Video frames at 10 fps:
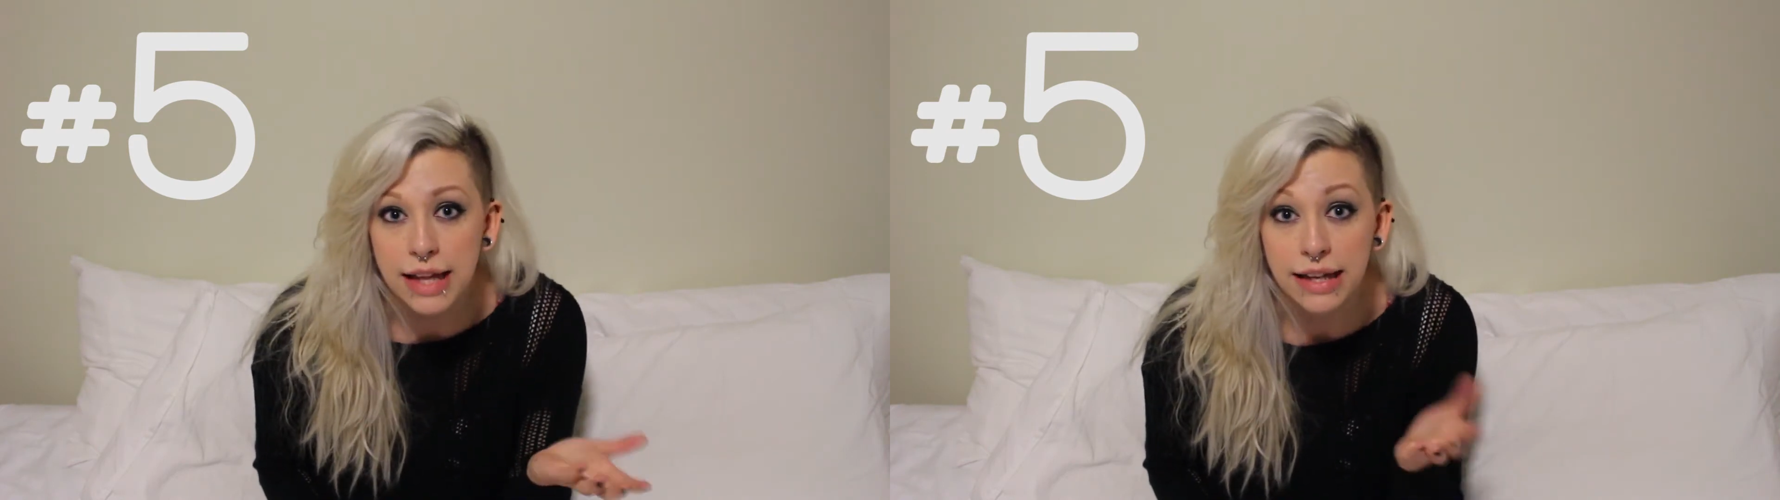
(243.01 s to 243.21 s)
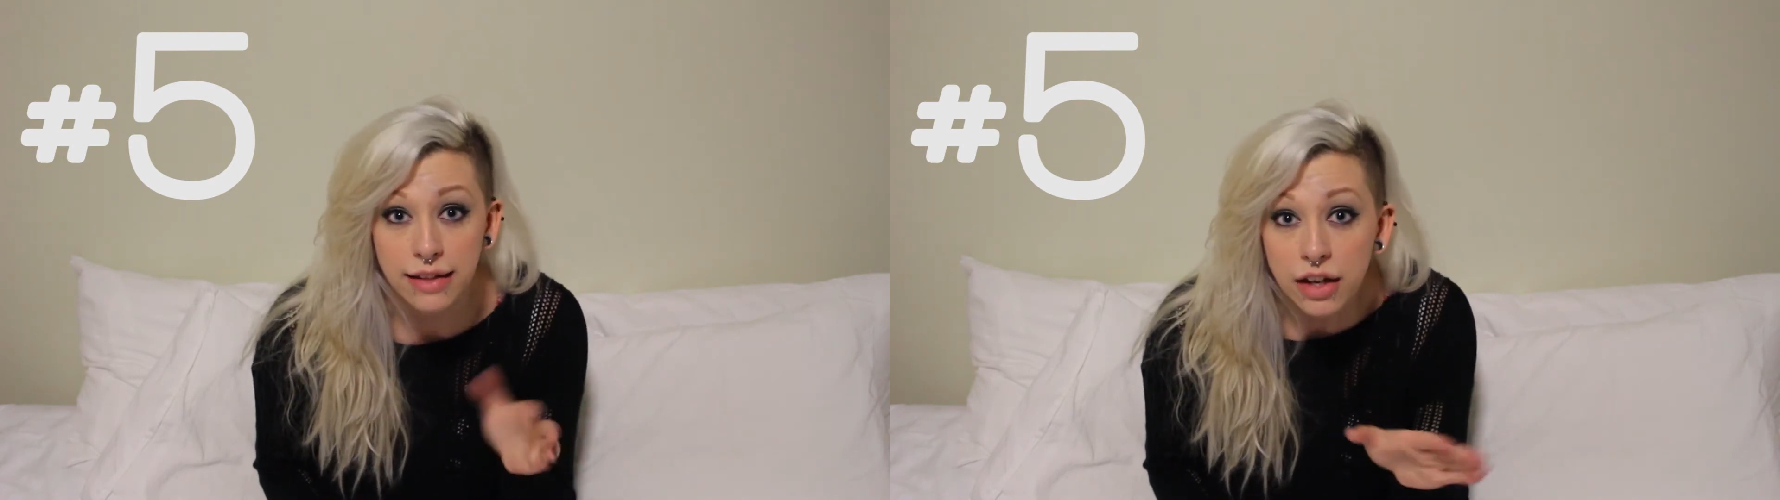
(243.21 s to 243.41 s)

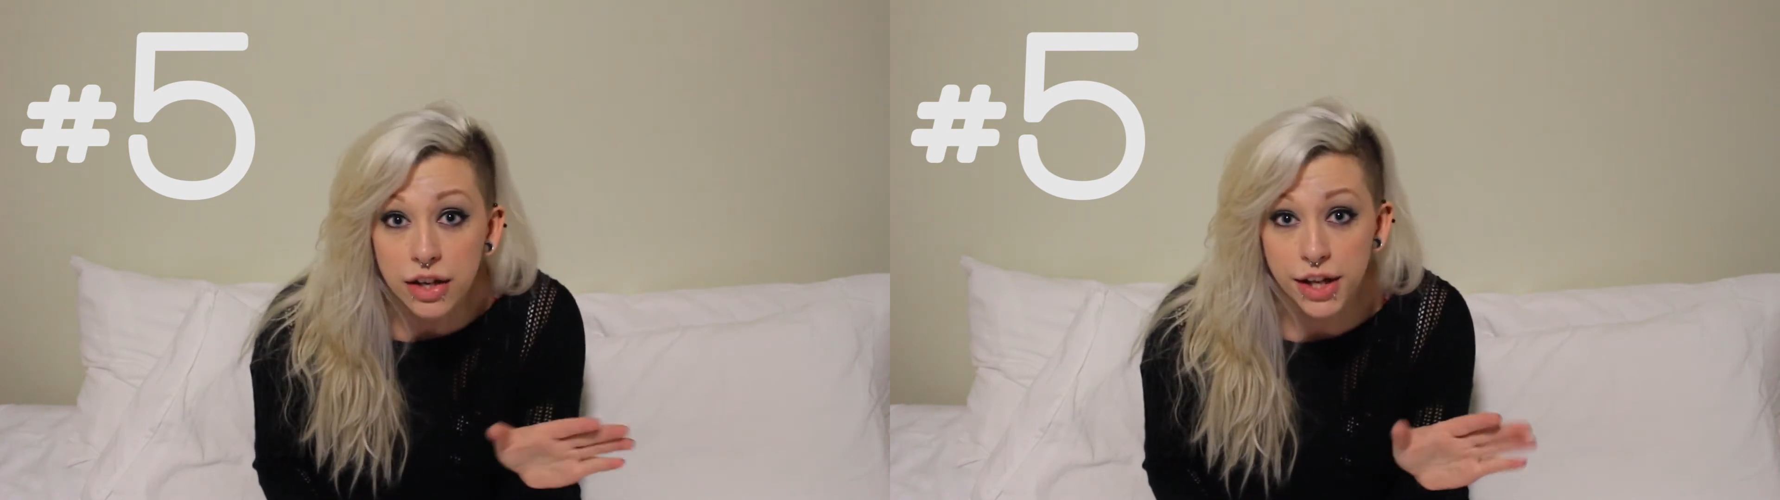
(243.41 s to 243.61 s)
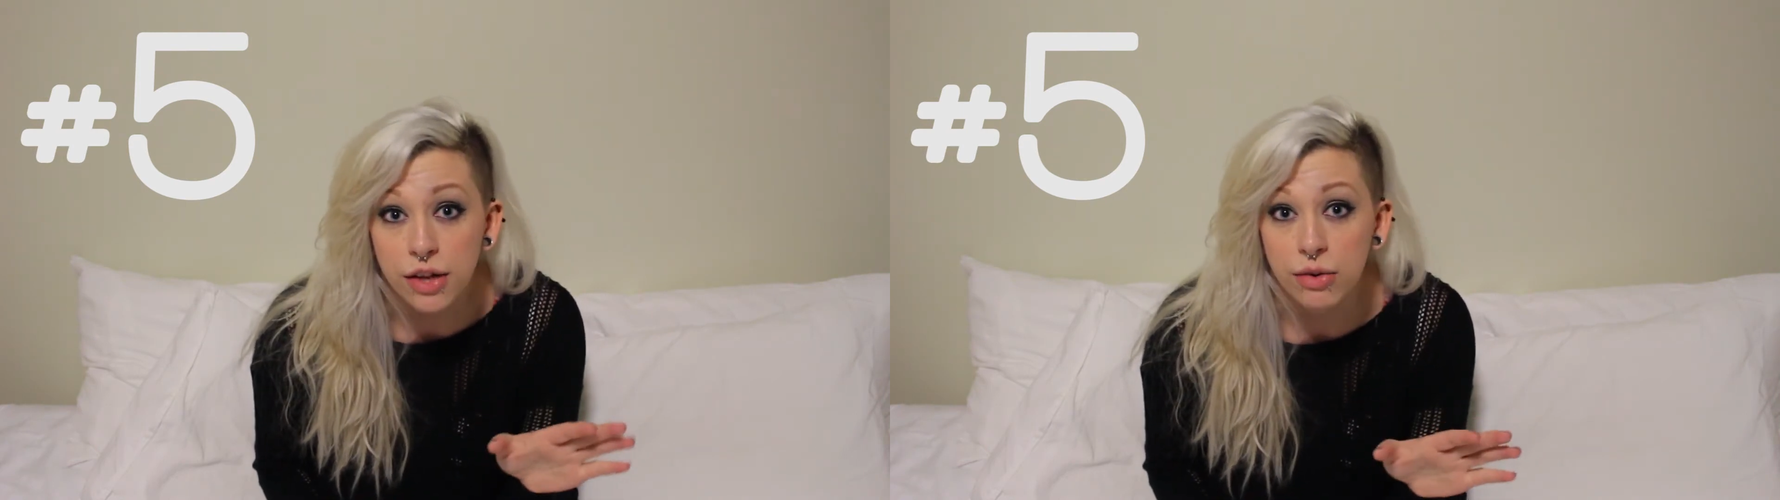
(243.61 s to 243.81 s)
Like, they're
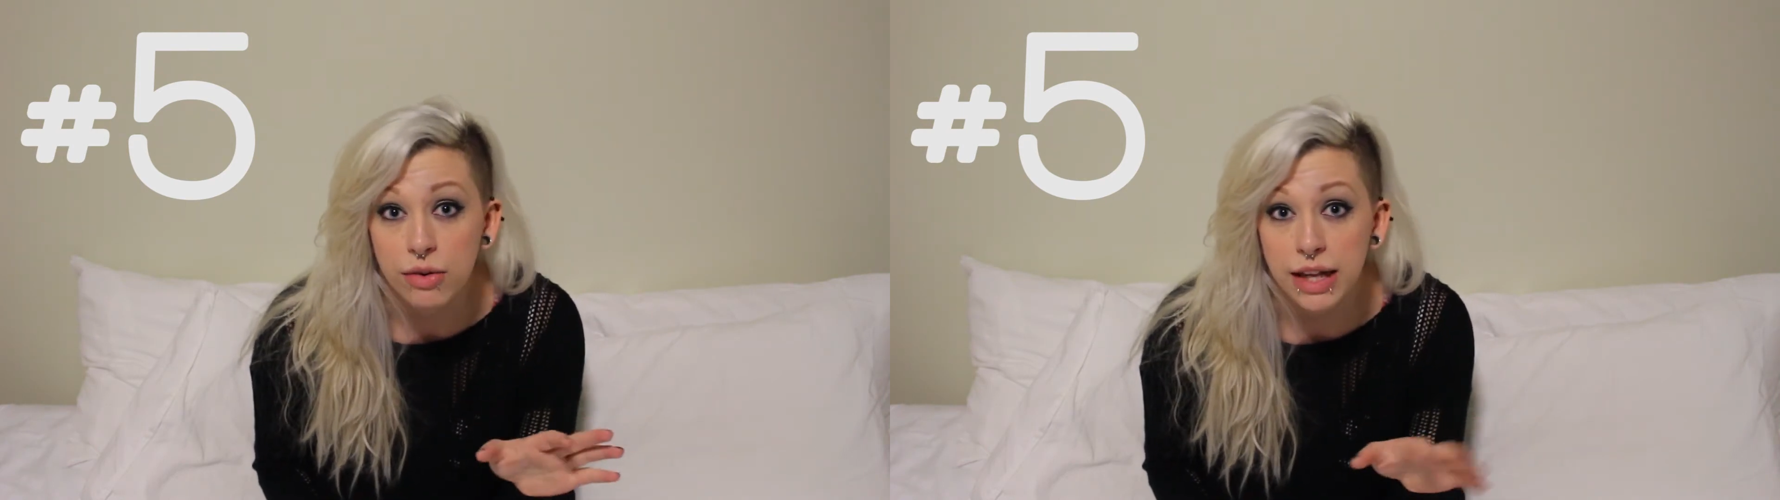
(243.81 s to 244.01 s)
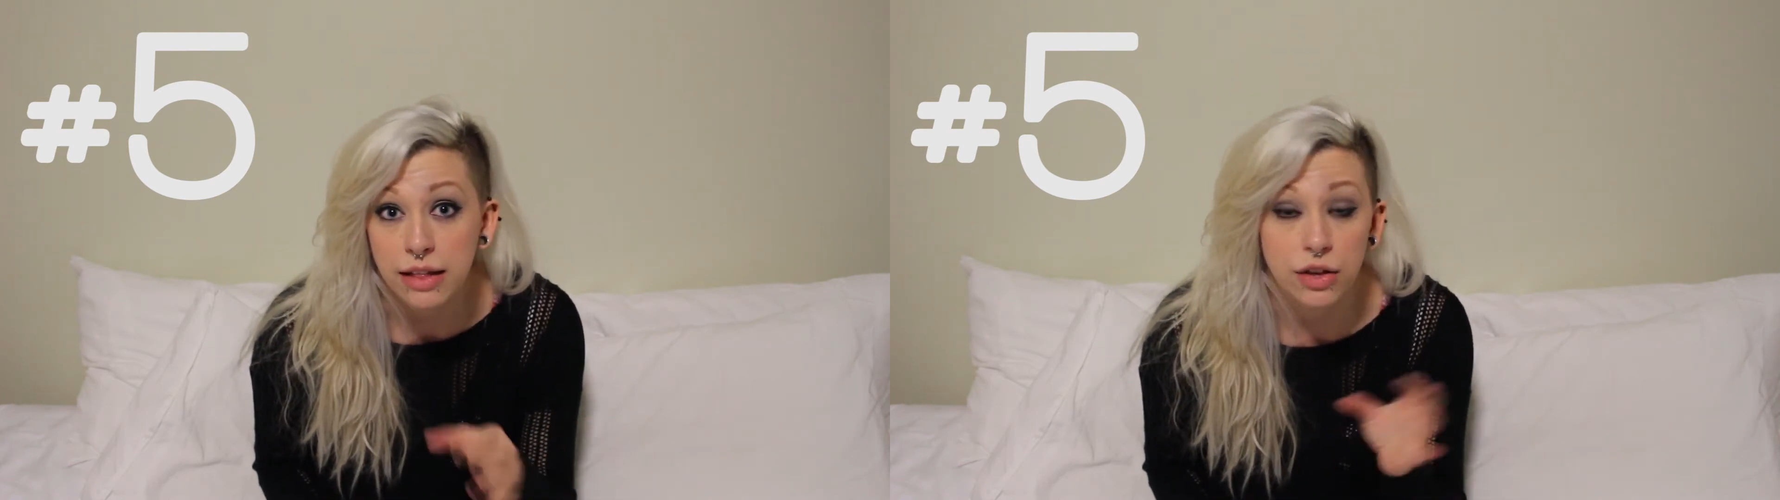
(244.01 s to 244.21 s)

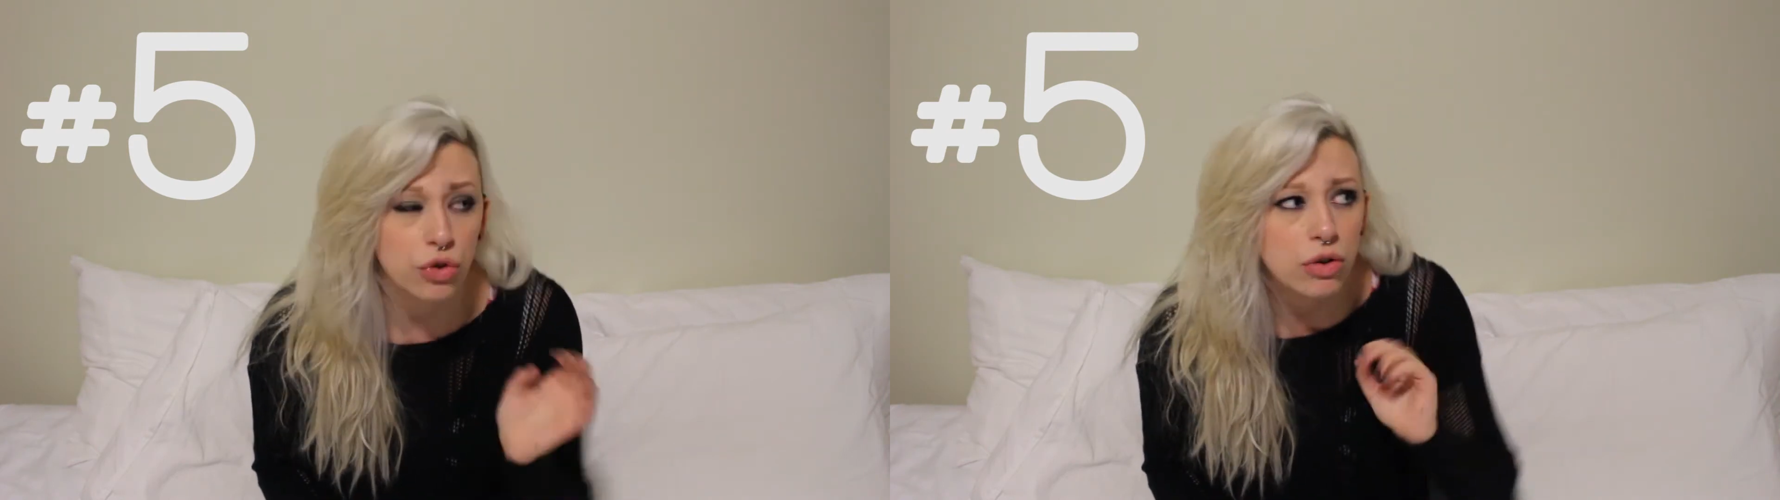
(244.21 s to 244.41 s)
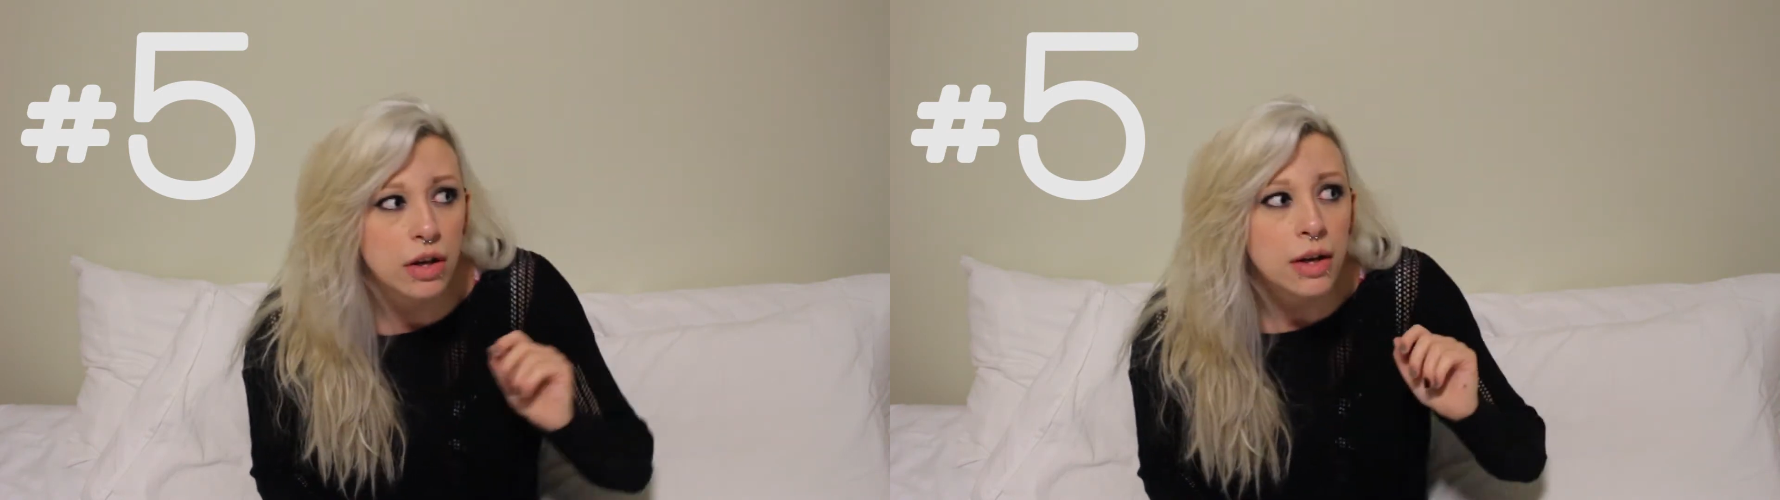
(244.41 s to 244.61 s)
cute and
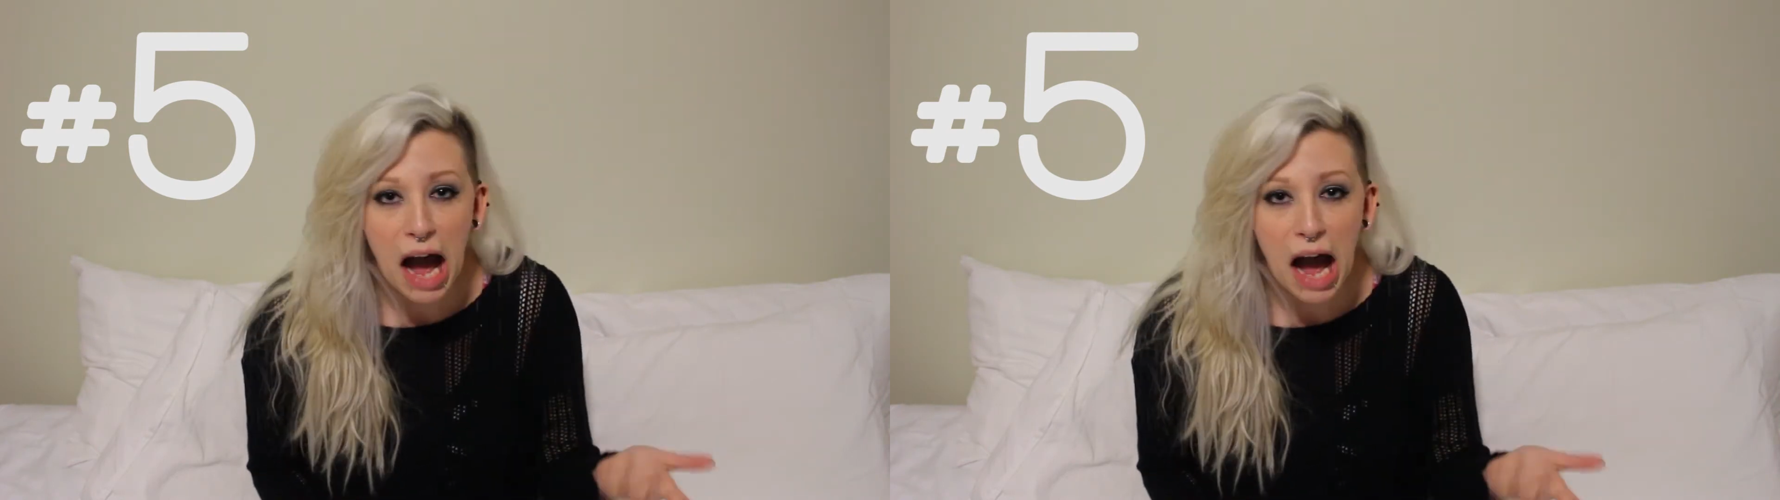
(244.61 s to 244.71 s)
little.